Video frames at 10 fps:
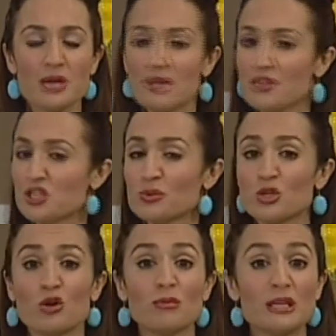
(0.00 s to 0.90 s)
that you would
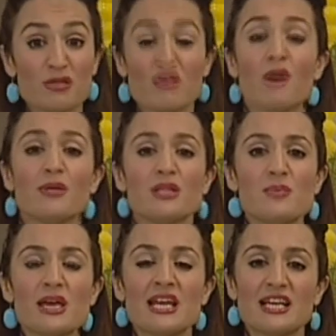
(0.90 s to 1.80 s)
normally throw in the
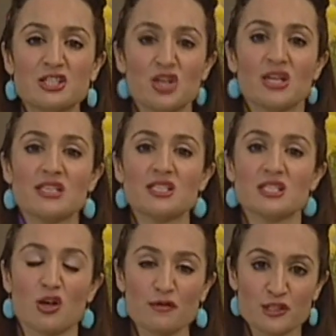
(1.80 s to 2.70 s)
bin and turn it into
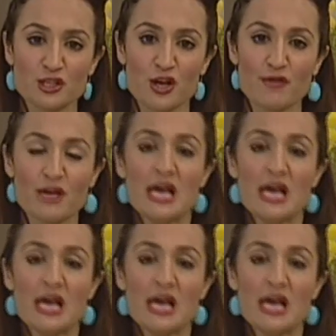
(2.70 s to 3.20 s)
soft serve.